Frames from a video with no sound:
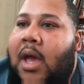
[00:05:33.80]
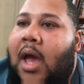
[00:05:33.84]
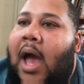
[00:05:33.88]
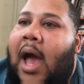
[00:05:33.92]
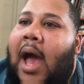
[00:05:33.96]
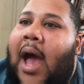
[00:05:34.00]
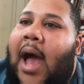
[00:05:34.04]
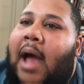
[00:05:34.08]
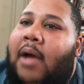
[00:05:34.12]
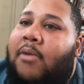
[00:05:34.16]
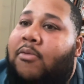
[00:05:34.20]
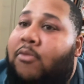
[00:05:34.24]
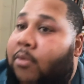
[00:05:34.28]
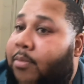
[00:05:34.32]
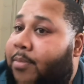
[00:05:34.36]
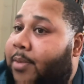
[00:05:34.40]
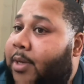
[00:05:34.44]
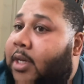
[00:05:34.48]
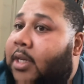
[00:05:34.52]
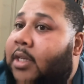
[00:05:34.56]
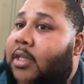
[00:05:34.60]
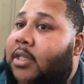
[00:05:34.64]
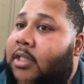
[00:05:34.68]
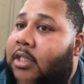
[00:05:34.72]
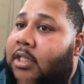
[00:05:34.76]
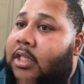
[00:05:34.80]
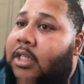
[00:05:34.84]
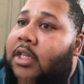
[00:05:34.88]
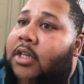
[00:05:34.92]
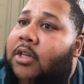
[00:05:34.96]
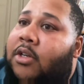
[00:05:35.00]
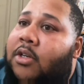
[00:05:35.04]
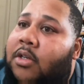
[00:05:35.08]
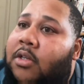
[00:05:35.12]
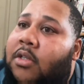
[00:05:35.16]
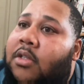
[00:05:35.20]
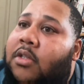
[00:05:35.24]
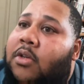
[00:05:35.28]
I would be
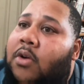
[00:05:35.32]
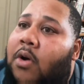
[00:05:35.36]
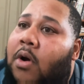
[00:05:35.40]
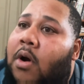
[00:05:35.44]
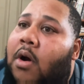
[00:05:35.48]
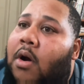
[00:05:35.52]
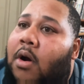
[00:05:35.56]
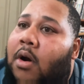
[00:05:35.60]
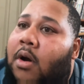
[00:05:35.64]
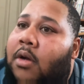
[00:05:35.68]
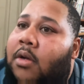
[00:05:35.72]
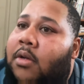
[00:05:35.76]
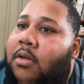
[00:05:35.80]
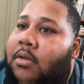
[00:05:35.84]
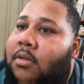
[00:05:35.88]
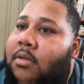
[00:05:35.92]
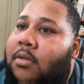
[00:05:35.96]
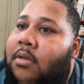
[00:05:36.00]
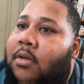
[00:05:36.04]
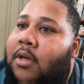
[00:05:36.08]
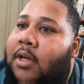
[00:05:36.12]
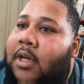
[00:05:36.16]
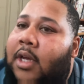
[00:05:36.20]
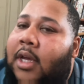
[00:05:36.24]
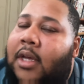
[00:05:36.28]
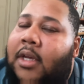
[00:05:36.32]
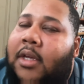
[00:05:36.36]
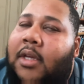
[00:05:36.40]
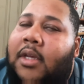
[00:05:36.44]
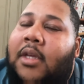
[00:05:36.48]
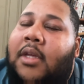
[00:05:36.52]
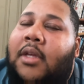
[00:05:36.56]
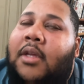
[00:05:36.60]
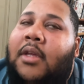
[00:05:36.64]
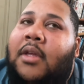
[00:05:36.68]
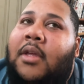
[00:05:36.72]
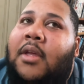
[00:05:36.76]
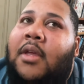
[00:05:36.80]
considered tall. Okay,
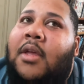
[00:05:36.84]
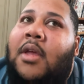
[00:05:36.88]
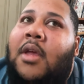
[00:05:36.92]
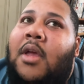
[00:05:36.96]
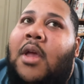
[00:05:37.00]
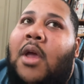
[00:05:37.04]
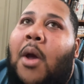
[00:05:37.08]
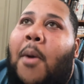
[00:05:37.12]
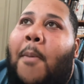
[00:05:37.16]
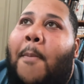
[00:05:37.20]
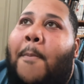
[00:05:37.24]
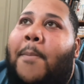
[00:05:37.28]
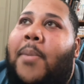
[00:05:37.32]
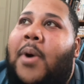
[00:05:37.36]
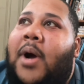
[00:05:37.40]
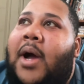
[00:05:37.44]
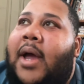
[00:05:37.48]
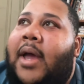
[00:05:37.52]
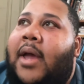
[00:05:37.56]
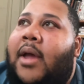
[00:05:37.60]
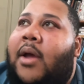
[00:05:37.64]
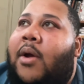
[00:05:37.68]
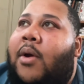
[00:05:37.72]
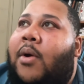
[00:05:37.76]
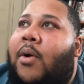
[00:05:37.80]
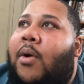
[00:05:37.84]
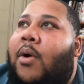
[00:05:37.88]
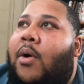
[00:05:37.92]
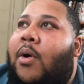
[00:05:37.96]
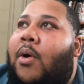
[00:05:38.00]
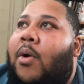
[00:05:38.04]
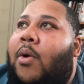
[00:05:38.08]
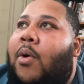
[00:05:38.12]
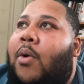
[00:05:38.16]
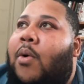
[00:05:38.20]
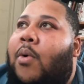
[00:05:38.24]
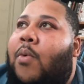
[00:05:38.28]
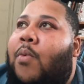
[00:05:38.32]
but
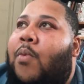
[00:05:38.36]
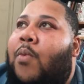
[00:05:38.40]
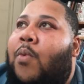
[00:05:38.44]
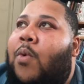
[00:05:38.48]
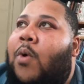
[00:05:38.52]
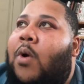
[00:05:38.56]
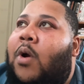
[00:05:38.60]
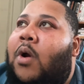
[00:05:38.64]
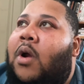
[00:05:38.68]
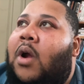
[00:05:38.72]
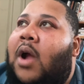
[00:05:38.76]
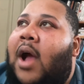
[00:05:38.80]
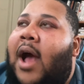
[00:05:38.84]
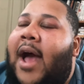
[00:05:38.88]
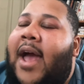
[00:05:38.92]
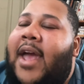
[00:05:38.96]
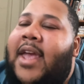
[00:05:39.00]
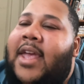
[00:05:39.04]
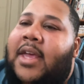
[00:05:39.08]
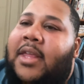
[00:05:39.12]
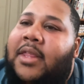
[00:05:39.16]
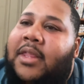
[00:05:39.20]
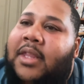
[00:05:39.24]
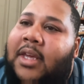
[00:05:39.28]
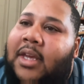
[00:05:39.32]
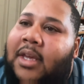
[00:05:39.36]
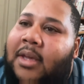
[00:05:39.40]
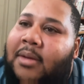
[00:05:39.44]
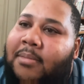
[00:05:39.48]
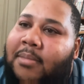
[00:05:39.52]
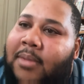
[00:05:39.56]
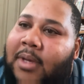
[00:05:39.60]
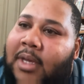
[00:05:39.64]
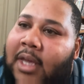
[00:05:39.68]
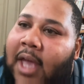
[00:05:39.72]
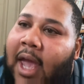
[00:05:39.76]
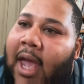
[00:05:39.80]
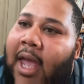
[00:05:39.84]
were I in the
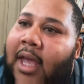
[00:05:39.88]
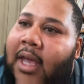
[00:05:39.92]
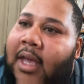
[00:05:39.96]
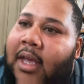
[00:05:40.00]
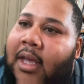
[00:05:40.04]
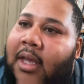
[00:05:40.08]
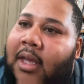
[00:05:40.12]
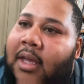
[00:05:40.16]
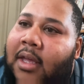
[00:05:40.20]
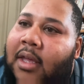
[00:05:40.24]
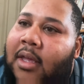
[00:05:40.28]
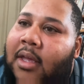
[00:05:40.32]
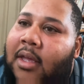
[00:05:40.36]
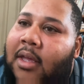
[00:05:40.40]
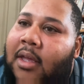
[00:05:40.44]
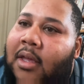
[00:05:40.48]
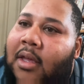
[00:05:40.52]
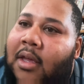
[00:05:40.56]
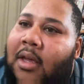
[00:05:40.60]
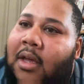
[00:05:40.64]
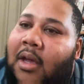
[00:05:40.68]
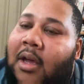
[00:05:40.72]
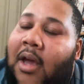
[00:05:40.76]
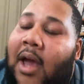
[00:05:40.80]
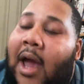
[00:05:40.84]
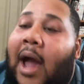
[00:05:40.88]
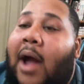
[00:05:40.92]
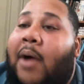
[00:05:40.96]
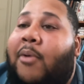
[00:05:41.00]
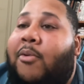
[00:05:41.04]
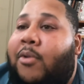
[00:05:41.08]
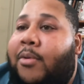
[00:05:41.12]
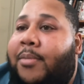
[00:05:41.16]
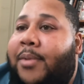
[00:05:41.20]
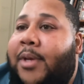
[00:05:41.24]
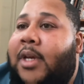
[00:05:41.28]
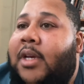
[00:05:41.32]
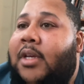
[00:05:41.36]
NBA, I
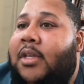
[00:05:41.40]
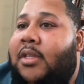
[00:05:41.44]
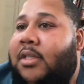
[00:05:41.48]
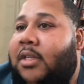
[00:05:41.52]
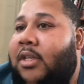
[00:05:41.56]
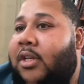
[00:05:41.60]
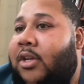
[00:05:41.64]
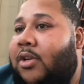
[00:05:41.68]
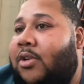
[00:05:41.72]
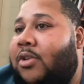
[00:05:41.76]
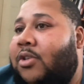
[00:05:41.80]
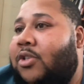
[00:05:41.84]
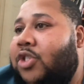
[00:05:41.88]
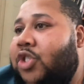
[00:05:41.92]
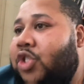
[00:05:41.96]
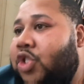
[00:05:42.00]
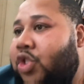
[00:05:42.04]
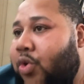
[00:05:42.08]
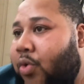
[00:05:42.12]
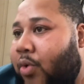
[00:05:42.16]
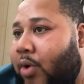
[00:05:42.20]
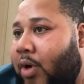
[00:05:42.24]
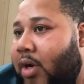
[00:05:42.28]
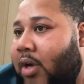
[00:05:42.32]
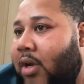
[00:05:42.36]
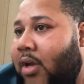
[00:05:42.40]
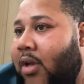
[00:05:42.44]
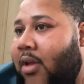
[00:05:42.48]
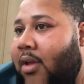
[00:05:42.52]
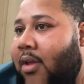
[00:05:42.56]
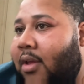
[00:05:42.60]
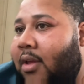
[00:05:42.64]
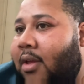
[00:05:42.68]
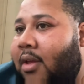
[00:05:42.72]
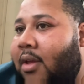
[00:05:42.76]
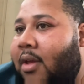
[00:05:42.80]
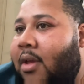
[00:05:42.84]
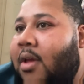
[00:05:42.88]
would be considered short.
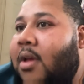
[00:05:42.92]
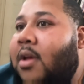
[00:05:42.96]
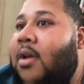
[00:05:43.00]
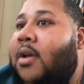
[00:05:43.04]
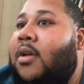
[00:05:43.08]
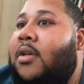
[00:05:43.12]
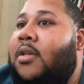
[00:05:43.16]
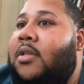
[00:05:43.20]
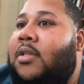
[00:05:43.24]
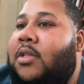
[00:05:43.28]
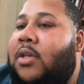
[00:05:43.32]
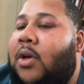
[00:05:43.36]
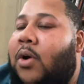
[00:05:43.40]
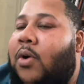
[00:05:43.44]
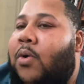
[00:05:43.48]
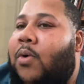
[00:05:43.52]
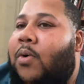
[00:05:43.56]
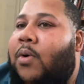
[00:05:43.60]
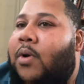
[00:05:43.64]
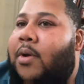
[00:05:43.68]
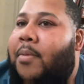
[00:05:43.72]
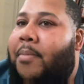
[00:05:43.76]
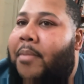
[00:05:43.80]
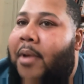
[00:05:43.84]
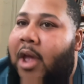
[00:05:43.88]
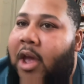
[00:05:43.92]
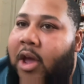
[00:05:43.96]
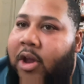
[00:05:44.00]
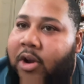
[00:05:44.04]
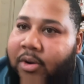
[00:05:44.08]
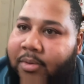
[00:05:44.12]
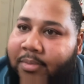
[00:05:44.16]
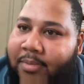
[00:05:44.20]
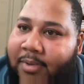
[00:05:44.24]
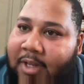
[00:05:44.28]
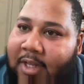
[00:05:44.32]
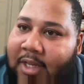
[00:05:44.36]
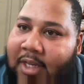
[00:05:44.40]
So
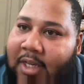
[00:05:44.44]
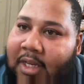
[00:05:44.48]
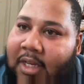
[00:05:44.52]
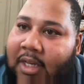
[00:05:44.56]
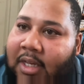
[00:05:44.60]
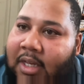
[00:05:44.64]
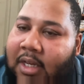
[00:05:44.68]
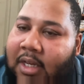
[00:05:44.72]
comparatively,